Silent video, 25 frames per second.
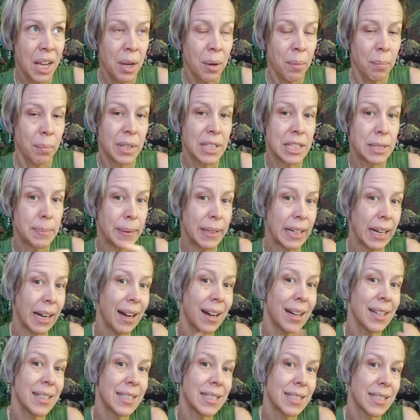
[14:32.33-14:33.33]
But it's
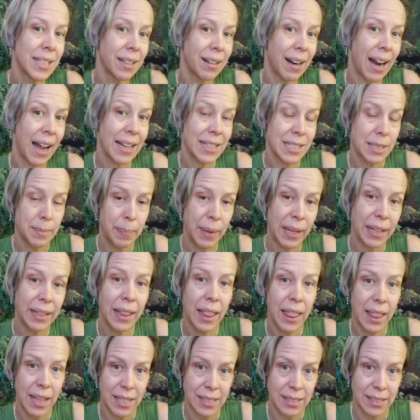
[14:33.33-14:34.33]
because there has been
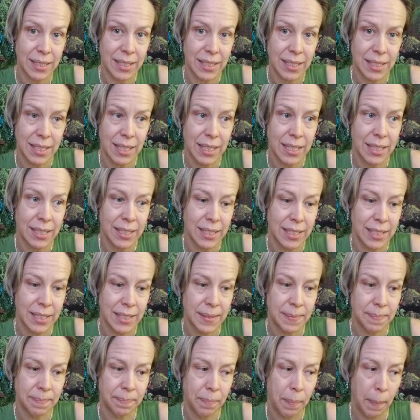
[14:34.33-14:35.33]
this
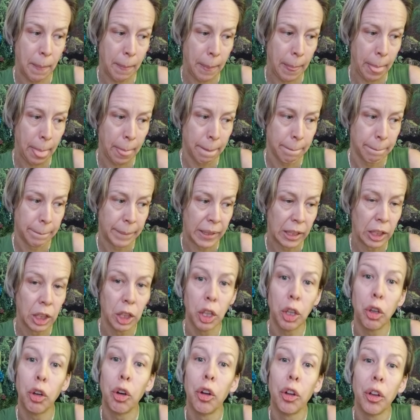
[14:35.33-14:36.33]

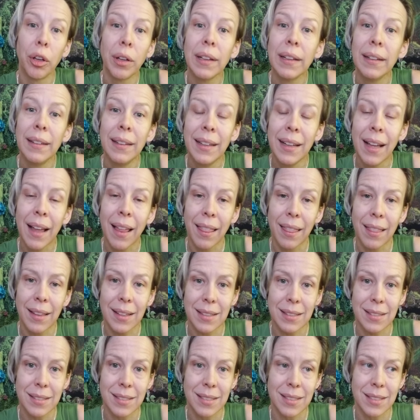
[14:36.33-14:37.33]
lull,
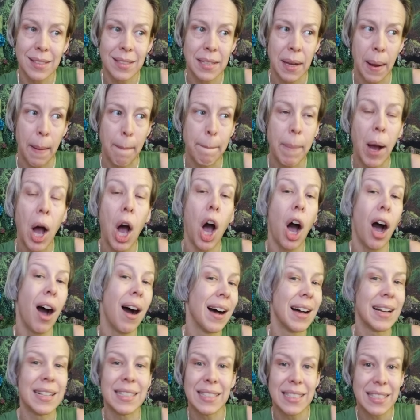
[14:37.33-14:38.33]
this
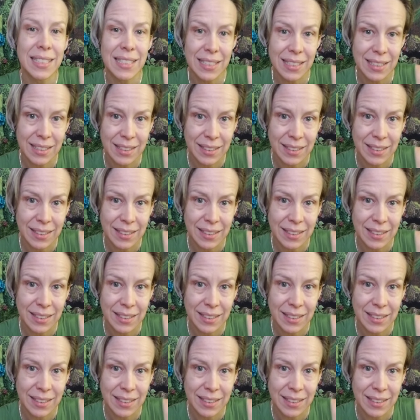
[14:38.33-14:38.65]
pause